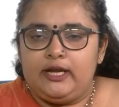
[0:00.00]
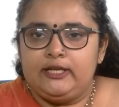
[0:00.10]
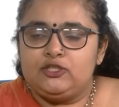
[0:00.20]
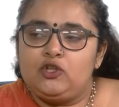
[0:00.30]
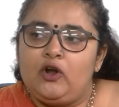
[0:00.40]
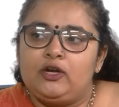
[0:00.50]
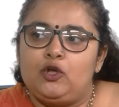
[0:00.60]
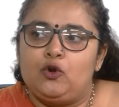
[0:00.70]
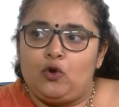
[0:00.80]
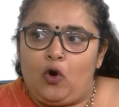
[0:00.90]
It's not
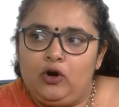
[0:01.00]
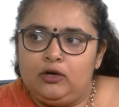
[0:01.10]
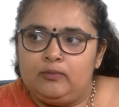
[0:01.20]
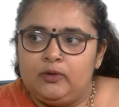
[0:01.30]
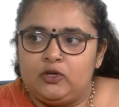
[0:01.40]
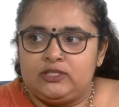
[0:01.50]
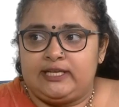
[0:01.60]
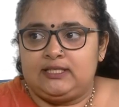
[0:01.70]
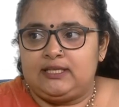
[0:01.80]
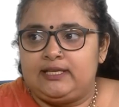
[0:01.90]
wrong because
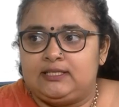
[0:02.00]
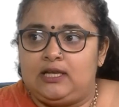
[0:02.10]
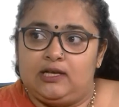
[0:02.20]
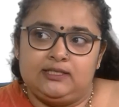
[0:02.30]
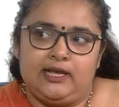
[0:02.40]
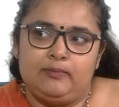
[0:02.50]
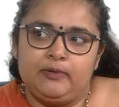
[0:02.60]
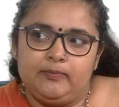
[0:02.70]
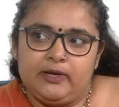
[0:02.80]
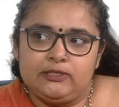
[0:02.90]
exercise does help
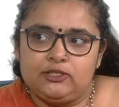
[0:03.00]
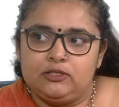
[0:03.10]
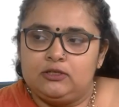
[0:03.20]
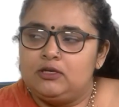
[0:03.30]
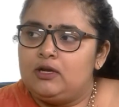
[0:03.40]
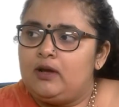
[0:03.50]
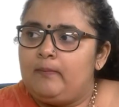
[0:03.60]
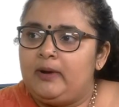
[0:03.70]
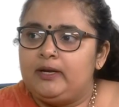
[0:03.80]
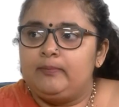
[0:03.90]
depression,
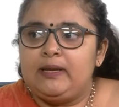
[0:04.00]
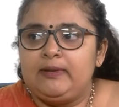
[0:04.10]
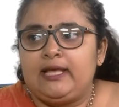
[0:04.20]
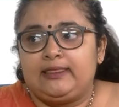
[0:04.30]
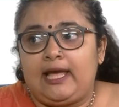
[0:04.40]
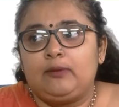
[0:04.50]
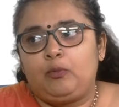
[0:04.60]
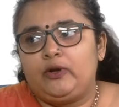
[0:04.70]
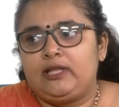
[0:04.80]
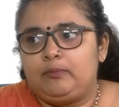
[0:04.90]
but maybe at that
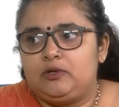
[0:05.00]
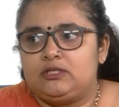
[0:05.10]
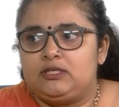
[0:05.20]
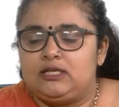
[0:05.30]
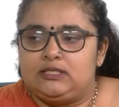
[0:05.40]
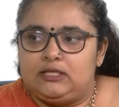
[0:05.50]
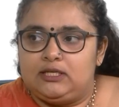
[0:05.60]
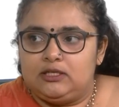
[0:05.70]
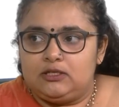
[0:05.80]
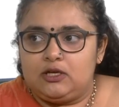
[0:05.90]
point that person doesn't need
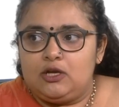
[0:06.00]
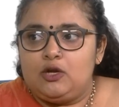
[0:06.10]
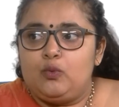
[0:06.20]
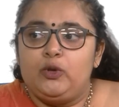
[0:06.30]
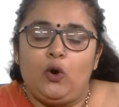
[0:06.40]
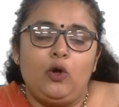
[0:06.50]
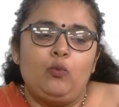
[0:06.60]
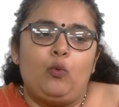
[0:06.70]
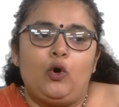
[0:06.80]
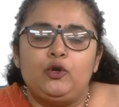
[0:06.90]
it. We all
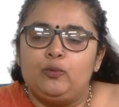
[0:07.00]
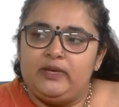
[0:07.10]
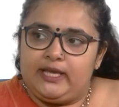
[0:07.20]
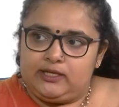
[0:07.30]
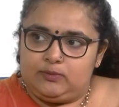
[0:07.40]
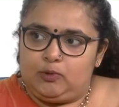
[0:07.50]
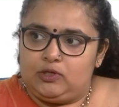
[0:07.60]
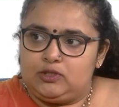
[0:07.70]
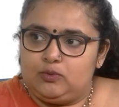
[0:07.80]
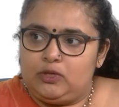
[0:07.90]
want to be
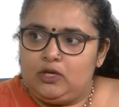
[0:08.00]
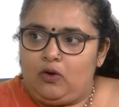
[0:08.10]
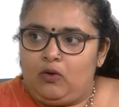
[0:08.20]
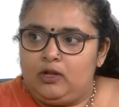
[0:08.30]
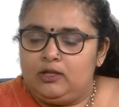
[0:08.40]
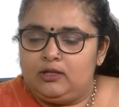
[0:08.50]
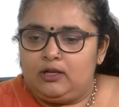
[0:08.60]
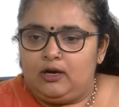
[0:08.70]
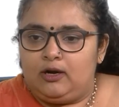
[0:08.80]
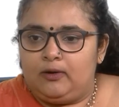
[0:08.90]
experts. We
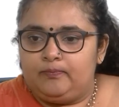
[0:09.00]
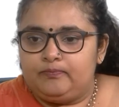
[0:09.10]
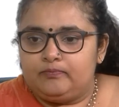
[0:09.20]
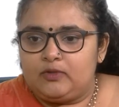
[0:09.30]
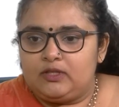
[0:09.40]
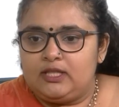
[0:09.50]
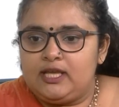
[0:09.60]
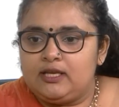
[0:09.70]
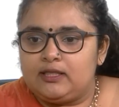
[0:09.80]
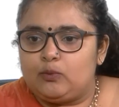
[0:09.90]
all
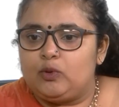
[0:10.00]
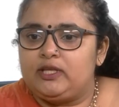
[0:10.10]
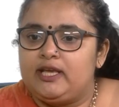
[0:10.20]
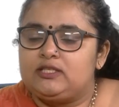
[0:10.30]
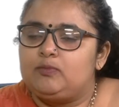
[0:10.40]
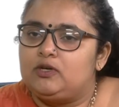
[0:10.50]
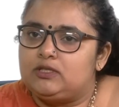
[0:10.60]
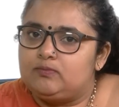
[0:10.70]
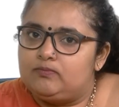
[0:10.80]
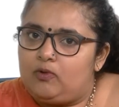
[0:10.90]
think that we're the
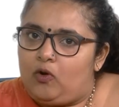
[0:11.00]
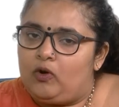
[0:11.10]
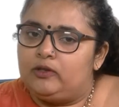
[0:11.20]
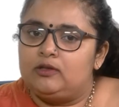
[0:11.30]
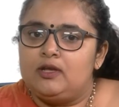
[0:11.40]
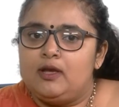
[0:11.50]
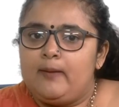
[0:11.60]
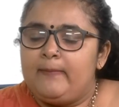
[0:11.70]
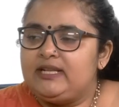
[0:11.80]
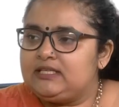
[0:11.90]
experts on
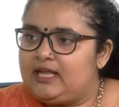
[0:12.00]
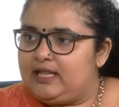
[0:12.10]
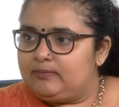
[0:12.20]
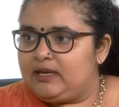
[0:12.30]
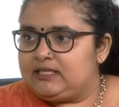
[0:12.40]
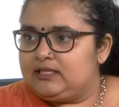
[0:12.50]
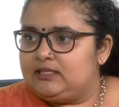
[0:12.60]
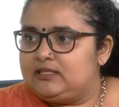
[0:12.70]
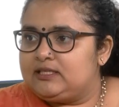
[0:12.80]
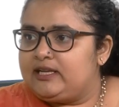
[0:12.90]
mental health, mental
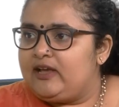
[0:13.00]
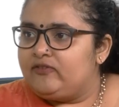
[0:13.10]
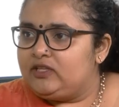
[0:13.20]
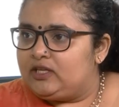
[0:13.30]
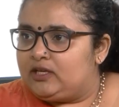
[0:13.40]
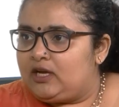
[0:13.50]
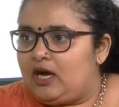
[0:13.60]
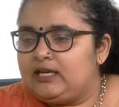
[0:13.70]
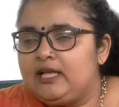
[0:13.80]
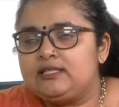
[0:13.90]
illness and everything.
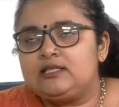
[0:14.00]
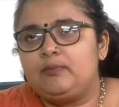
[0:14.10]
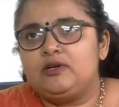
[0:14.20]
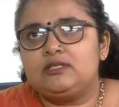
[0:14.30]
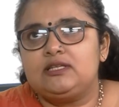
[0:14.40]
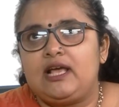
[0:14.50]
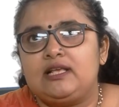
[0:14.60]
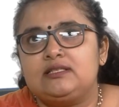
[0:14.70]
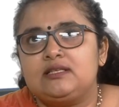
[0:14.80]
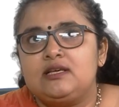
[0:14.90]
Unless the person
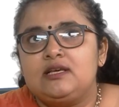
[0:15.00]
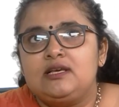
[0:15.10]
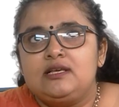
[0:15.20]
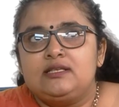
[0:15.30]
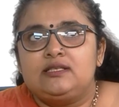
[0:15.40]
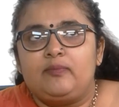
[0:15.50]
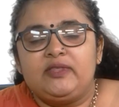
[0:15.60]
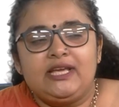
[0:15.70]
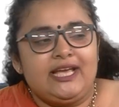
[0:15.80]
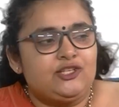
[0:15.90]
has
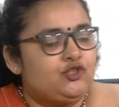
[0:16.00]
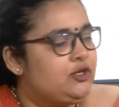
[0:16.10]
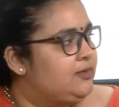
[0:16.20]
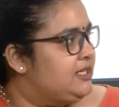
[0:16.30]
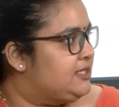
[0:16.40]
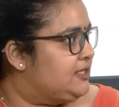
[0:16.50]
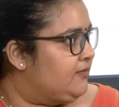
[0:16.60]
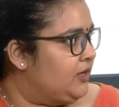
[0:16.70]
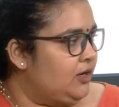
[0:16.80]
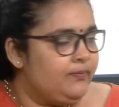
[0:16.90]
something extremely
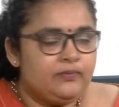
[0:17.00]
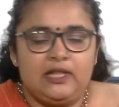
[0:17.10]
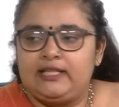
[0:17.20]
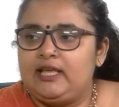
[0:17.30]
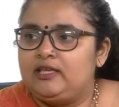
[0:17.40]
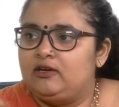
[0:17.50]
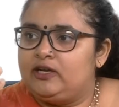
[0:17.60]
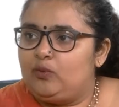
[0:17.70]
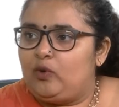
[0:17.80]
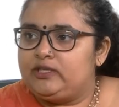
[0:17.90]
severe, like they're
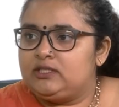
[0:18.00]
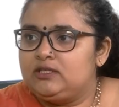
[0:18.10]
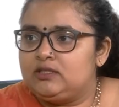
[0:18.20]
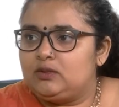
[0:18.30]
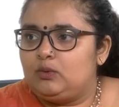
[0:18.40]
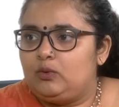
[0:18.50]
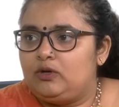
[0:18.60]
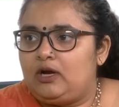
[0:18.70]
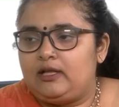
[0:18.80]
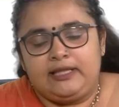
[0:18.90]
hearing voices,
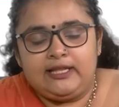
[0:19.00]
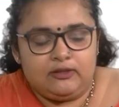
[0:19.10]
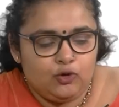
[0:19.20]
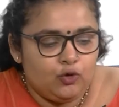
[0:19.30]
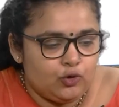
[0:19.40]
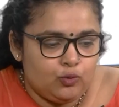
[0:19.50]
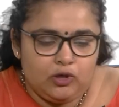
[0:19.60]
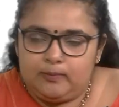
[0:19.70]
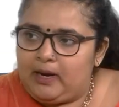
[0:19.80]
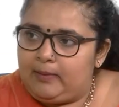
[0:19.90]
then you go to
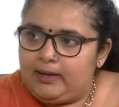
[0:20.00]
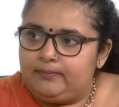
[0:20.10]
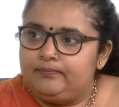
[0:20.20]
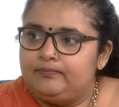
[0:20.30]
a Baba.